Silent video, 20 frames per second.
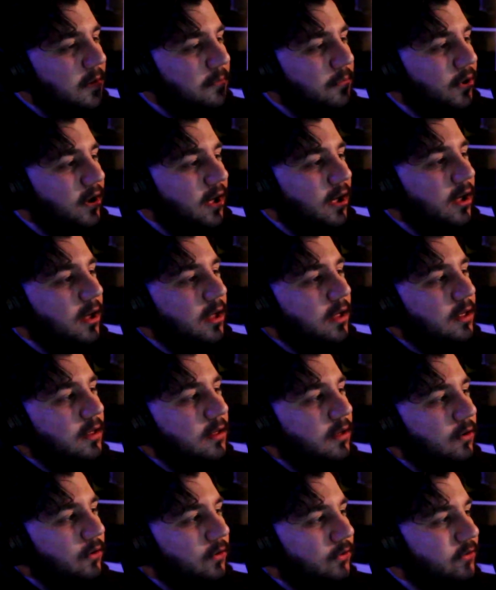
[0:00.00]
but I
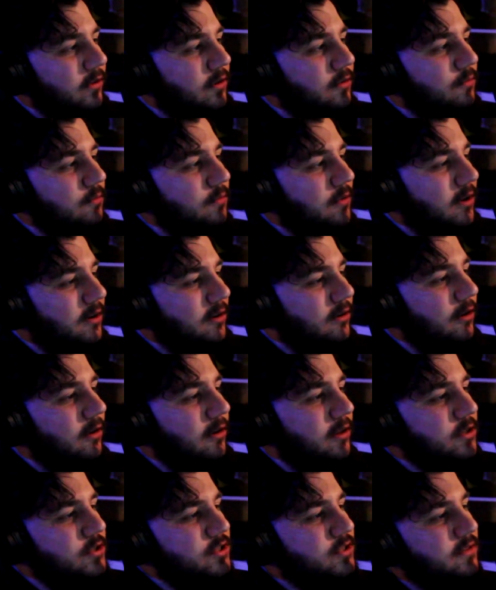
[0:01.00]
also
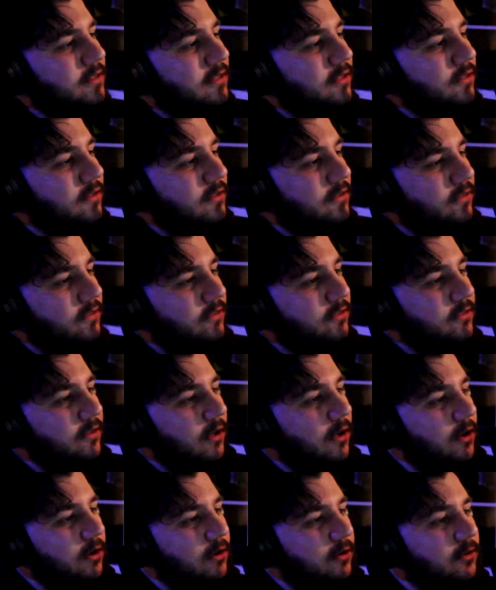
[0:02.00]
acknowledge that there's
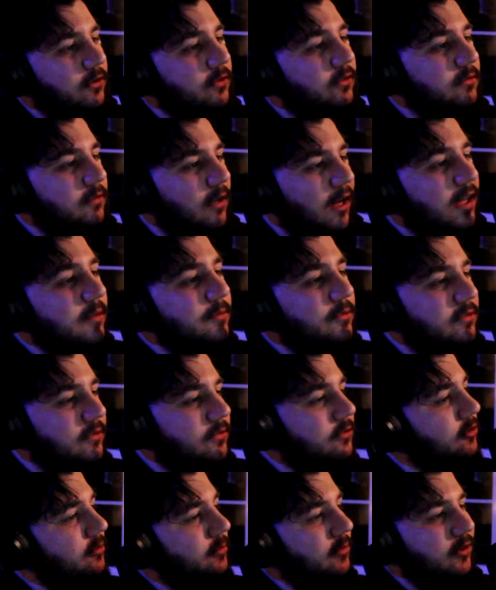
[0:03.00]
certain types
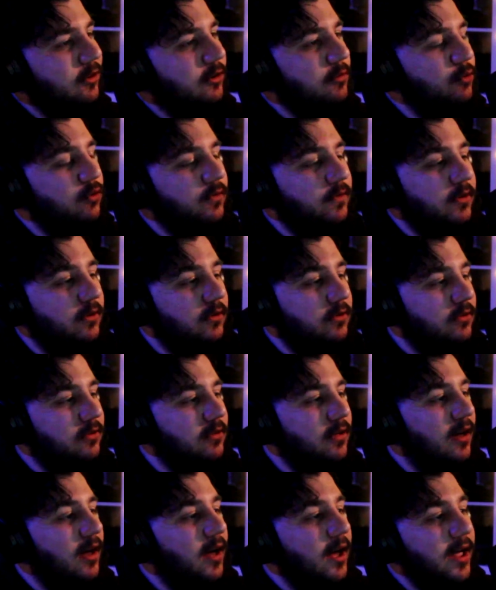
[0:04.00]
of superhero movies
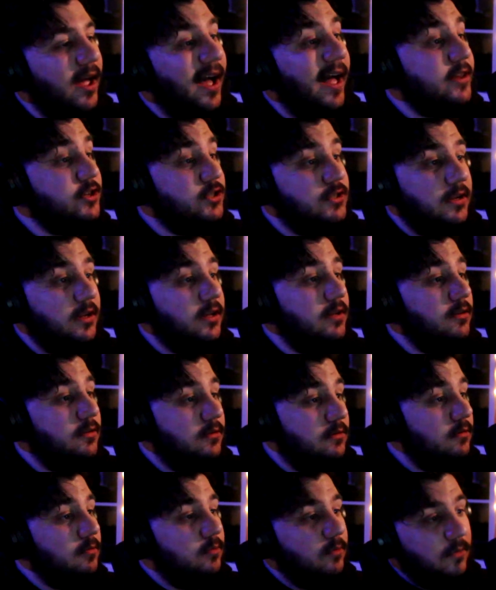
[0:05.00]
that I actually
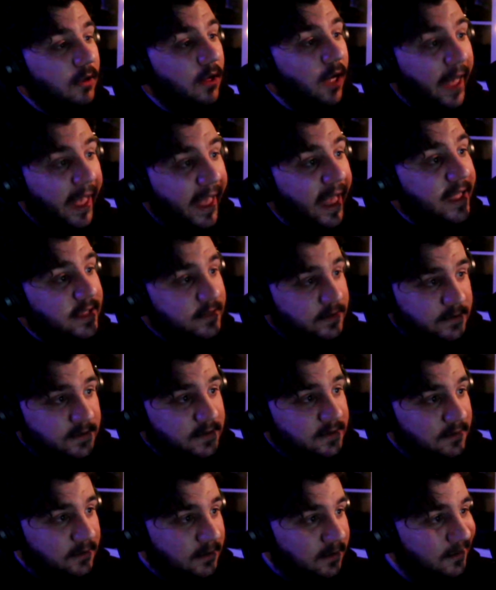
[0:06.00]

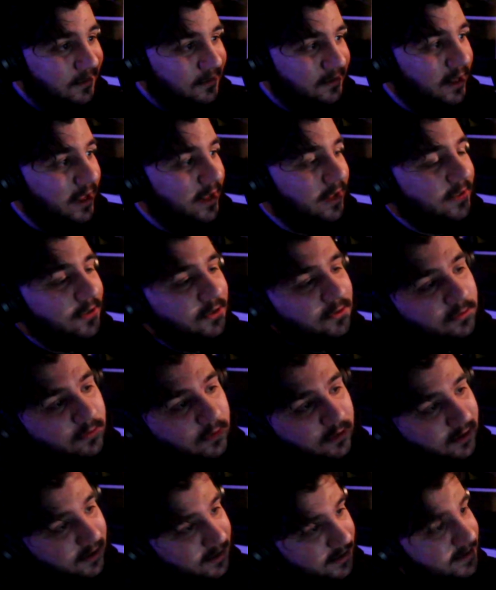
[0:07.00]
hate, like
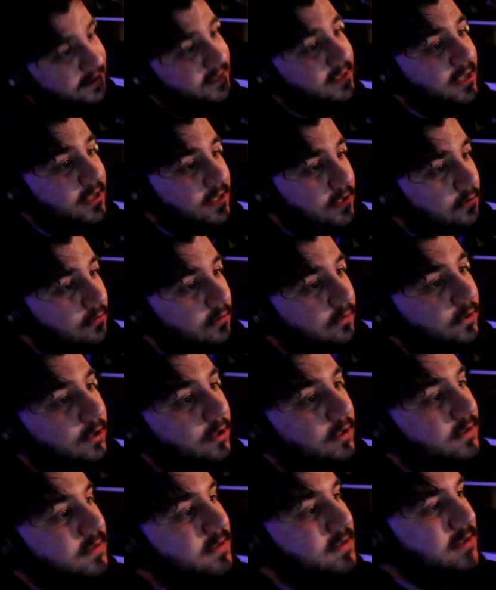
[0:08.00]
the DC
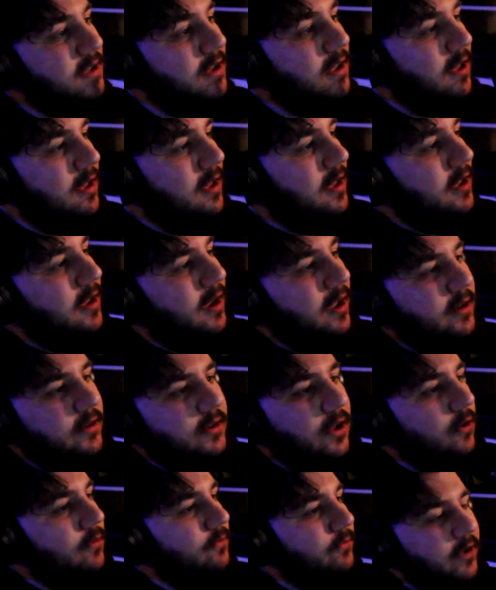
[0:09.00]
universe. I
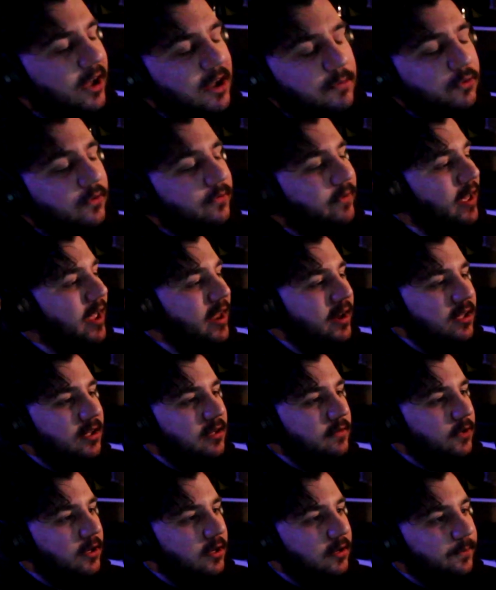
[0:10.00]
don't vibe with any
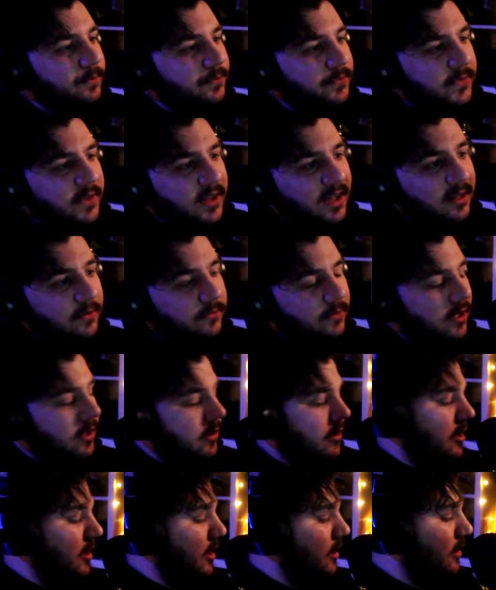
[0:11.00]
of it.
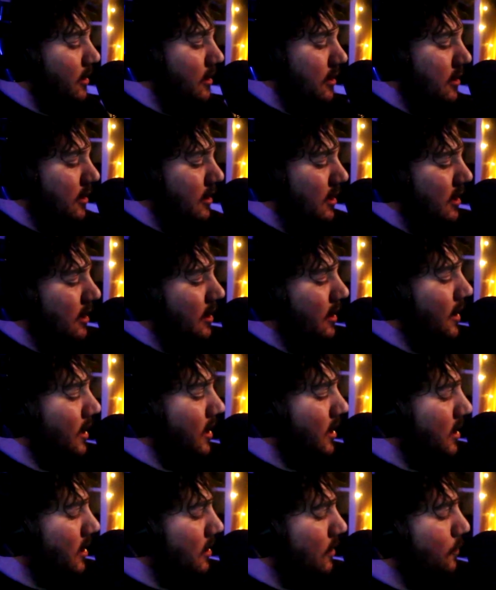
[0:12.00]

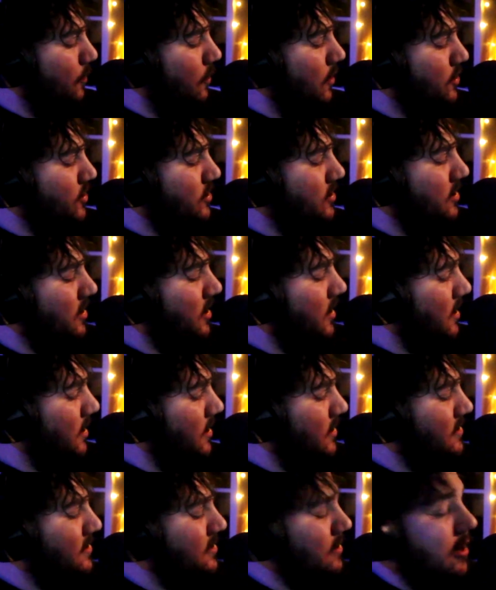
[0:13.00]
I watched
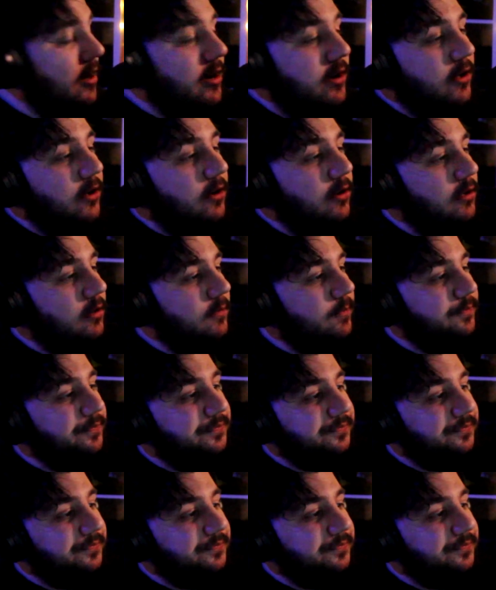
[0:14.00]
the Snyder Cut